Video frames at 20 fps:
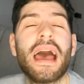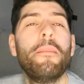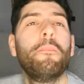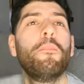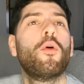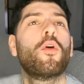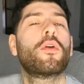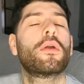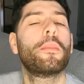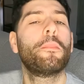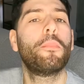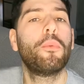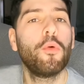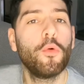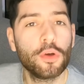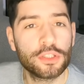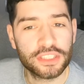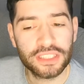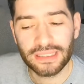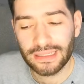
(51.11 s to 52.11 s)
and more
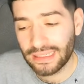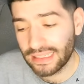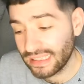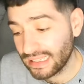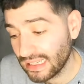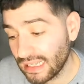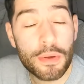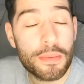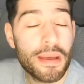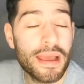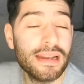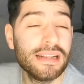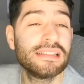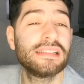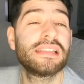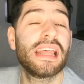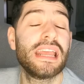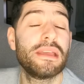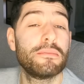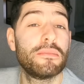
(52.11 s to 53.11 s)
importantly, we made a
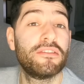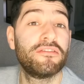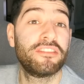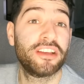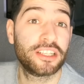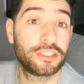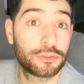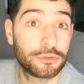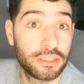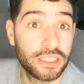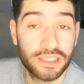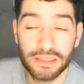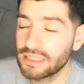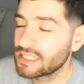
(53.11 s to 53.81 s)
statement victory.